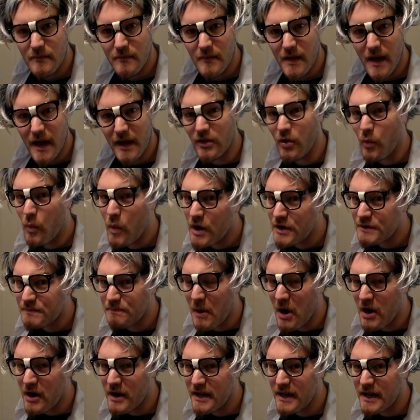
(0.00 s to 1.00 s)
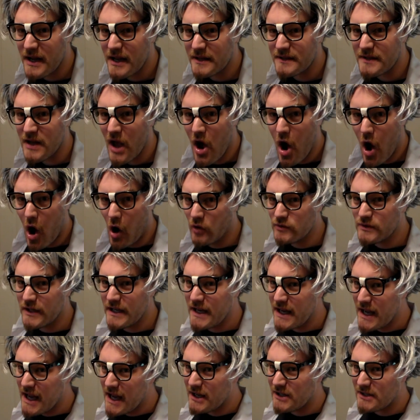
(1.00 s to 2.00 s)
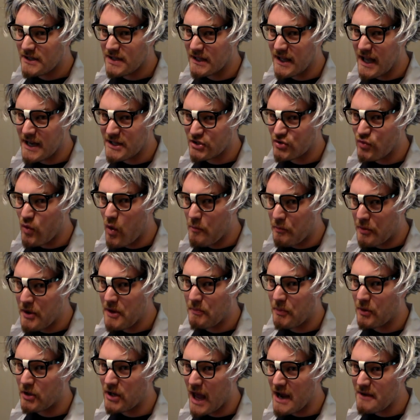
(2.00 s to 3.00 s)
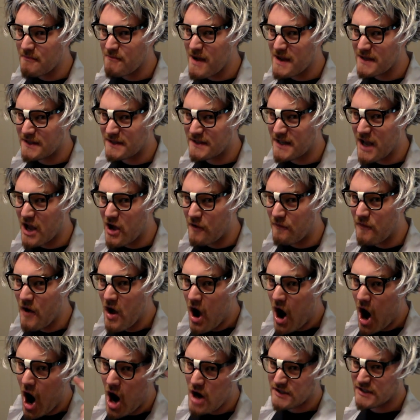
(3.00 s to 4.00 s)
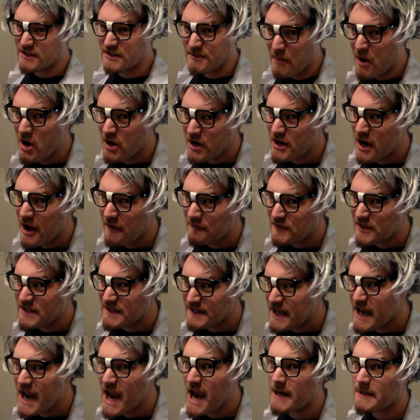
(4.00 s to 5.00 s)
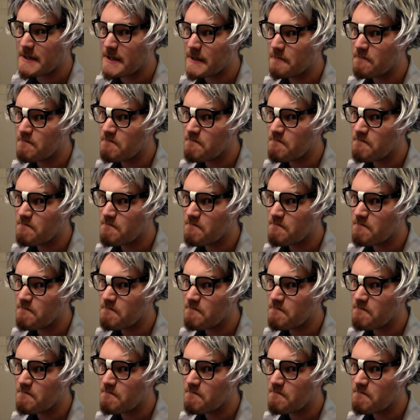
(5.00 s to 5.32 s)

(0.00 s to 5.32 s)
And the worst part is, only intellectual people like myself are smart enough to see it.